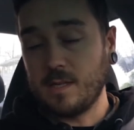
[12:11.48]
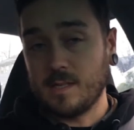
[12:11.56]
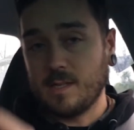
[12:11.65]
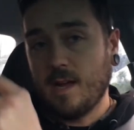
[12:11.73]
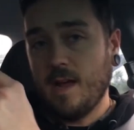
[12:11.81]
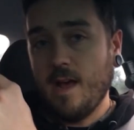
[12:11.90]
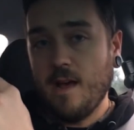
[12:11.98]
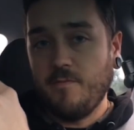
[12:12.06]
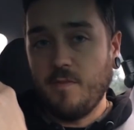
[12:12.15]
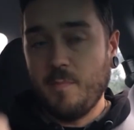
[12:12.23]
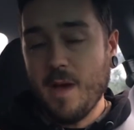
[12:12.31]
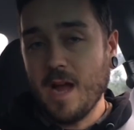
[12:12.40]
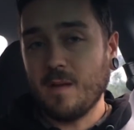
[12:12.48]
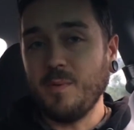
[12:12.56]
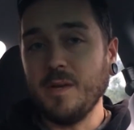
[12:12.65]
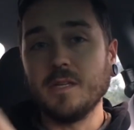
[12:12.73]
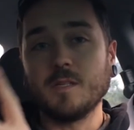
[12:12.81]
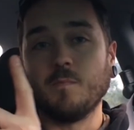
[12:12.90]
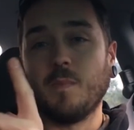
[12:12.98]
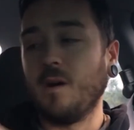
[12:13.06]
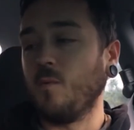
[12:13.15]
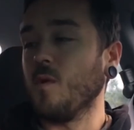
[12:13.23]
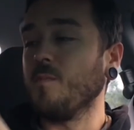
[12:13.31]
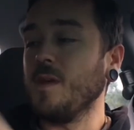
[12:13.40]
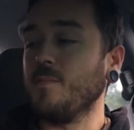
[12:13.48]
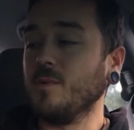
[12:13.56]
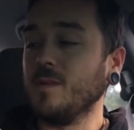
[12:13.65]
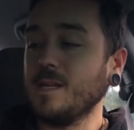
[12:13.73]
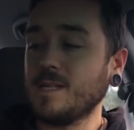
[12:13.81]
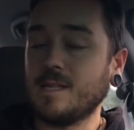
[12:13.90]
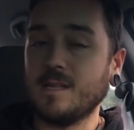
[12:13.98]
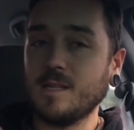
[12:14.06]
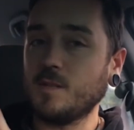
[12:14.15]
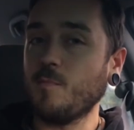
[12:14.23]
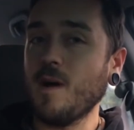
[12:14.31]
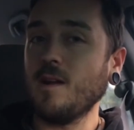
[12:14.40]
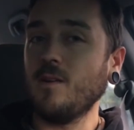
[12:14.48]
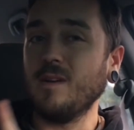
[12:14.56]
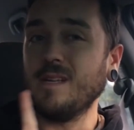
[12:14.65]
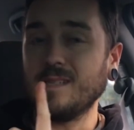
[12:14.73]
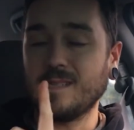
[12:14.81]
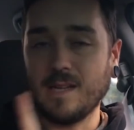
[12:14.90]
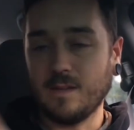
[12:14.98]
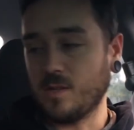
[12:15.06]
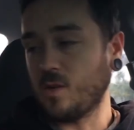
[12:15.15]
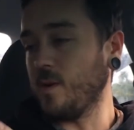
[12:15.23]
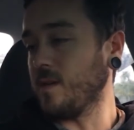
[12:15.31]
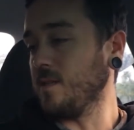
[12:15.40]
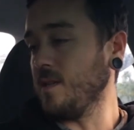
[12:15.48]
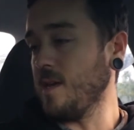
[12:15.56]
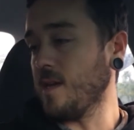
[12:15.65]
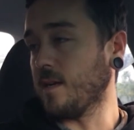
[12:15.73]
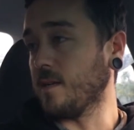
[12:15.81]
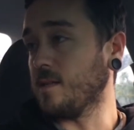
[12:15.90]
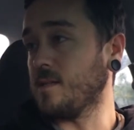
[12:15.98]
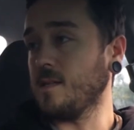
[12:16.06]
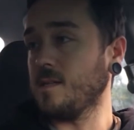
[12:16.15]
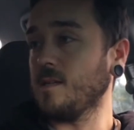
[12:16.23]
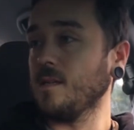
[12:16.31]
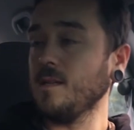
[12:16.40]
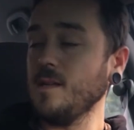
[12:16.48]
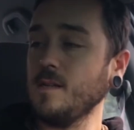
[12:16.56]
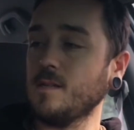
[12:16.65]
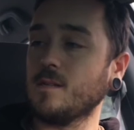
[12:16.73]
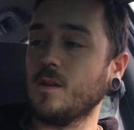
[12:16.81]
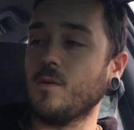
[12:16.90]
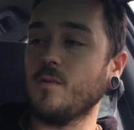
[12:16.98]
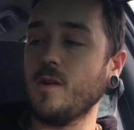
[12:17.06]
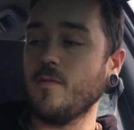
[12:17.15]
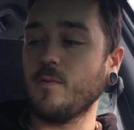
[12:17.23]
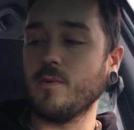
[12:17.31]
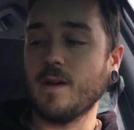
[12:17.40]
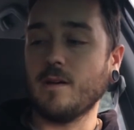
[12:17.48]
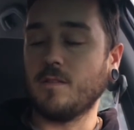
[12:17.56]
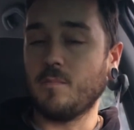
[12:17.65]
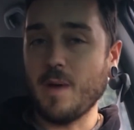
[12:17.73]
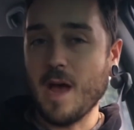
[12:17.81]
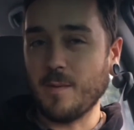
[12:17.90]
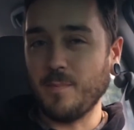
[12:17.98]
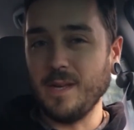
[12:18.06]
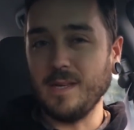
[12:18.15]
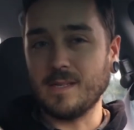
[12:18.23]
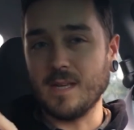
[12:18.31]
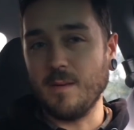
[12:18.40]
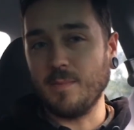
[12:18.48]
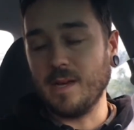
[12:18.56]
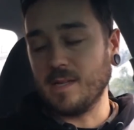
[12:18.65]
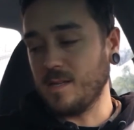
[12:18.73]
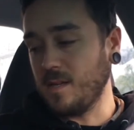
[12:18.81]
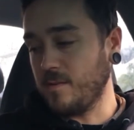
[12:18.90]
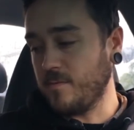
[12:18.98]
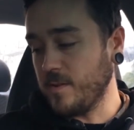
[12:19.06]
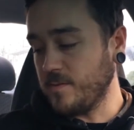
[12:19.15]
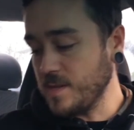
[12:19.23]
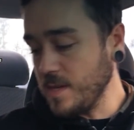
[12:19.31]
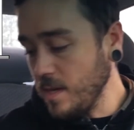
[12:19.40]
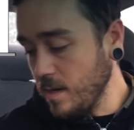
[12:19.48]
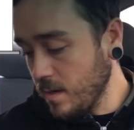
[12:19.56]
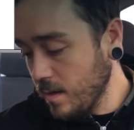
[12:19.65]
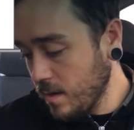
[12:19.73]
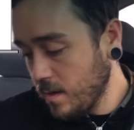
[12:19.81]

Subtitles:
does not have the back piece, but when people list this model, it sells quickly and consistently. So even without the back piece, I'm guessing $15.